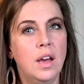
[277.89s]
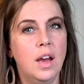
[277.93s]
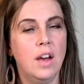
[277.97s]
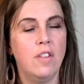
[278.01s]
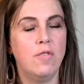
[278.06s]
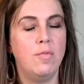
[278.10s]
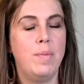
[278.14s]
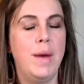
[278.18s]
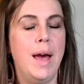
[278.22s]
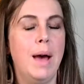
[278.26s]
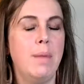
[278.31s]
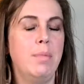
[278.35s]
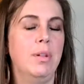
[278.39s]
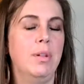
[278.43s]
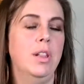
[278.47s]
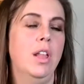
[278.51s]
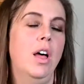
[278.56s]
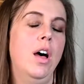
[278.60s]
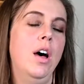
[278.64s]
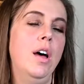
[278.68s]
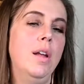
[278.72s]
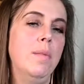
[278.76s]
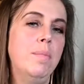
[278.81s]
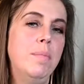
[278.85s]
of
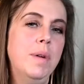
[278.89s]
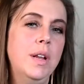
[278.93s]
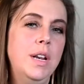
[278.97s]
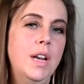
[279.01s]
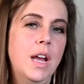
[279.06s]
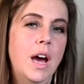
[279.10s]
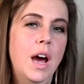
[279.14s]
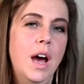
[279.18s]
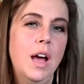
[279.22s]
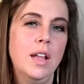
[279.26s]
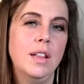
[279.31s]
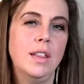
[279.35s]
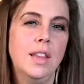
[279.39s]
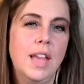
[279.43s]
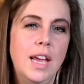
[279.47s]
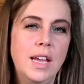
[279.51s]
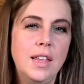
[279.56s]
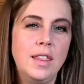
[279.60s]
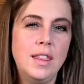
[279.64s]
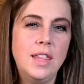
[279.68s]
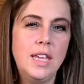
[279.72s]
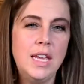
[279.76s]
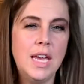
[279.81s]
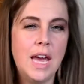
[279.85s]
Babylon, but not
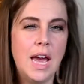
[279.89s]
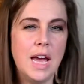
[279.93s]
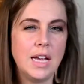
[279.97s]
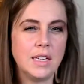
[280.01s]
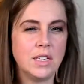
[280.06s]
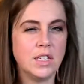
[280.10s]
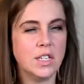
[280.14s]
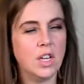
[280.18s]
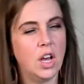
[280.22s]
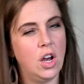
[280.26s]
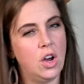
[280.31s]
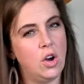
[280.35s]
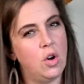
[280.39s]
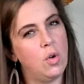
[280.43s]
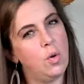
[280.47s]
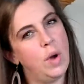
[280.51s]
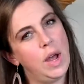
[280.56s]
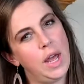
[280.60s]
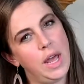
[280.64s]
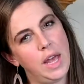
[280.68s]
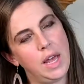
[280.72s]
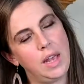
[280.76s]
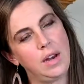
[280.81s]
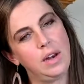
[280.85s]
like the
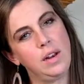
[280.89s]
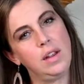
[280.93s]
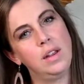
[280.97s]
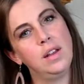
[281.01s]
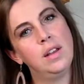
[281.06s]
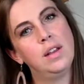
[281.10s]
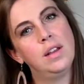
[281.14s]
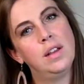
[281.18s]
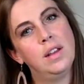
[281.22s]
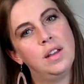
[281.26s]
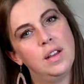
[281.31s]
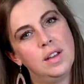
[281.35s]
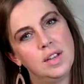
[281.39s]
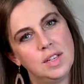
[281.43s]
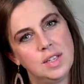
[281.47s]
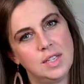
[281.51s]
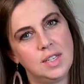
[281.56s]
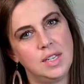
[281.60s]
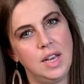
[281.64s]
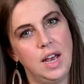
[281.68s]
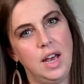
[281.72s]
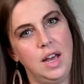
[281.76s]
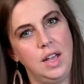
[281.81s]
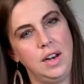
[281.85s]
S-O-N,
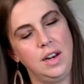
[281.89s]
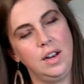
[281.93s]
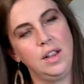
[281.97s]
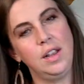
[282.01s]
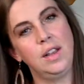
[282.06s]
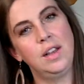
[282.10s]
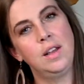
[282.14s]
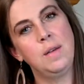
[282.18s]
son,